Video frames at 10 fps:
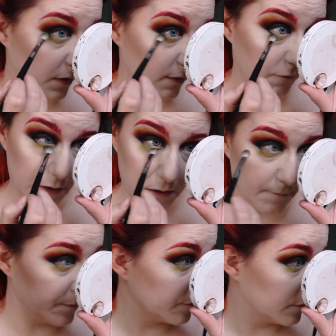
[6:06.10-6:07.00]
I'm gonna
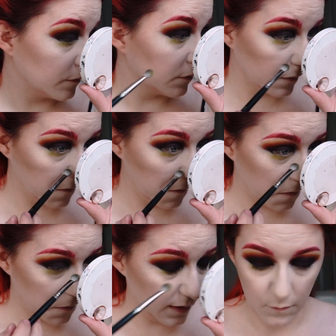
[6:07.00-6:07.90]
pat this a bit too.
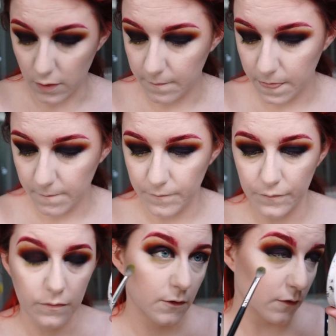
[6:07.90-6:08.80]
We're
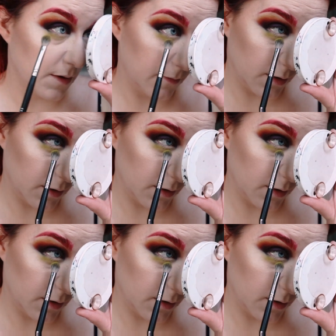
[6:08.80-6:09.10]
just